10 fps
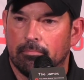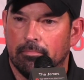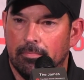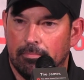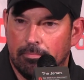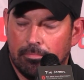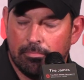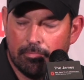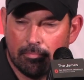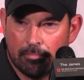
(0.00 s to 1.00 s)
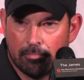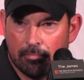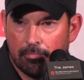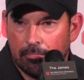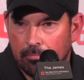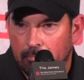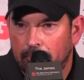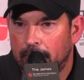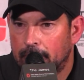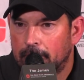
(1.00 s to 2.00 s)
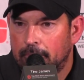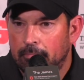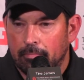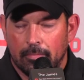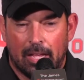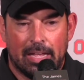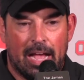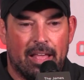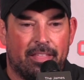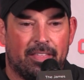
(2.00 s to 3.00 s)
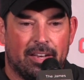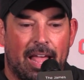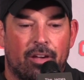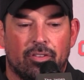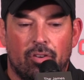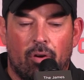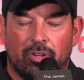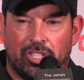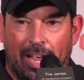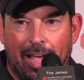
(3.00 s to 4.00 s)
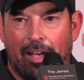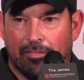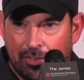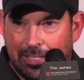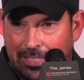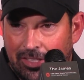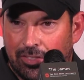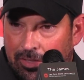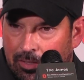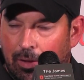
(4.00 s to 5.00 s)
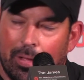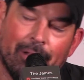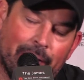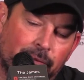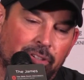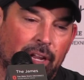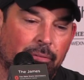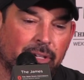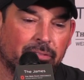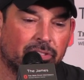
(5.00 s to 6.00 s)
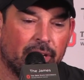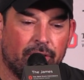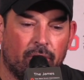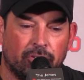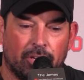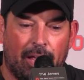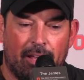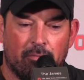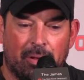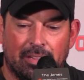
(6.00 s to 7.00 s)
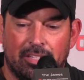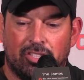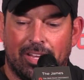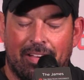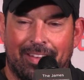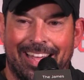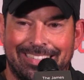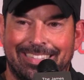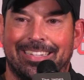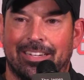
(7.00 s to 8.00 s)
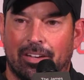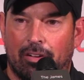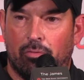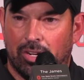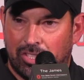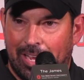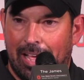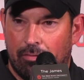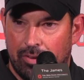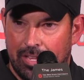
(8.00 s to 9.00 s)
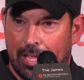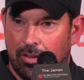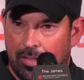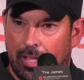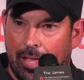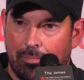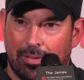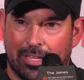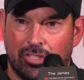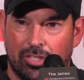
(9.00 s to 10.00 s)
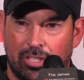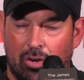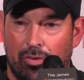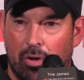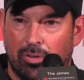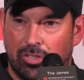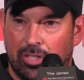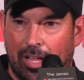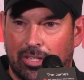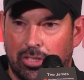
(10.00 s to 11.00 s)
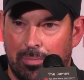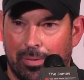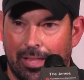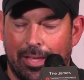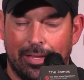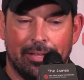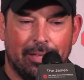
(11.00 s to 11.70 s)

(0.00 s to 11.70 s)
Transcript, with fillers: a guy went in and has now played at least played a game. I, I think now you know what you have at least. No, I, I, wouldn't. I wouldn't even say you know what you have, but at least you have an idea of what you have when you get into the game because you, you don't know until you actually play.